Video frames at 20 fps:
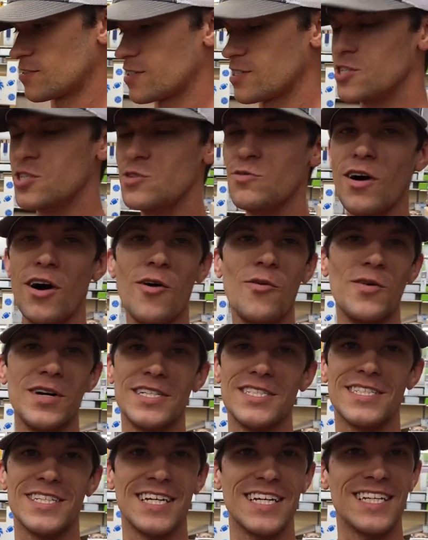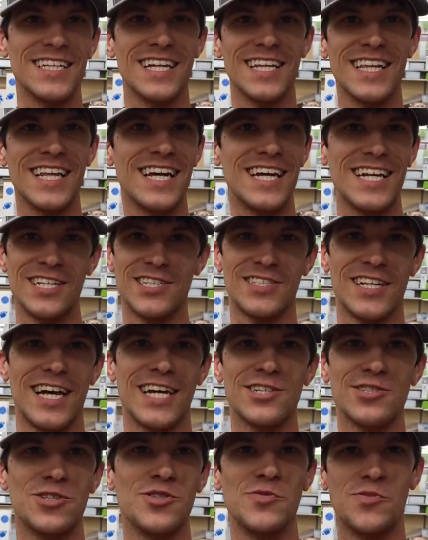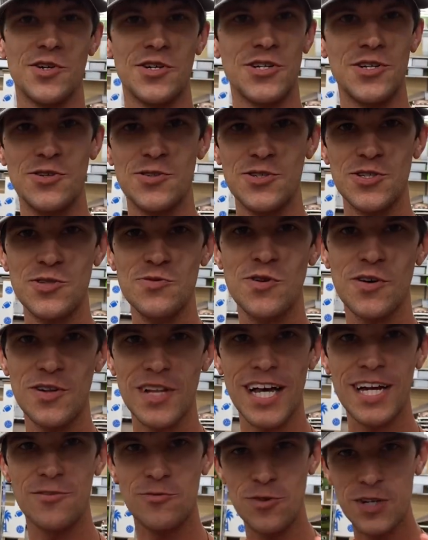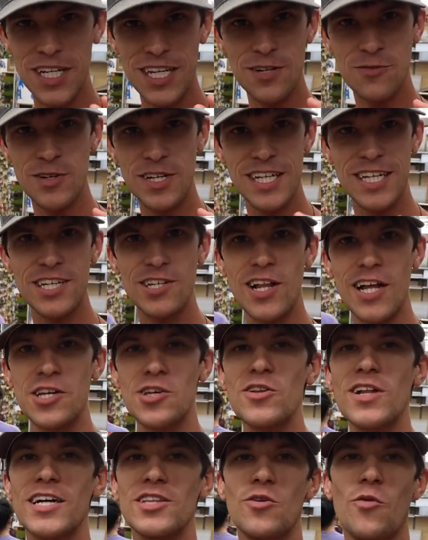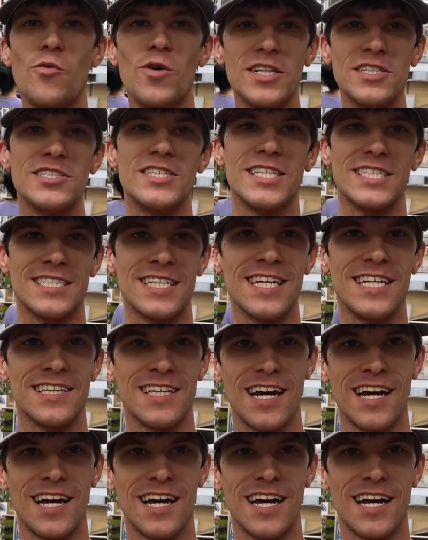You always think the lead is like super huge. You want like really, really, like you like the one sixteenth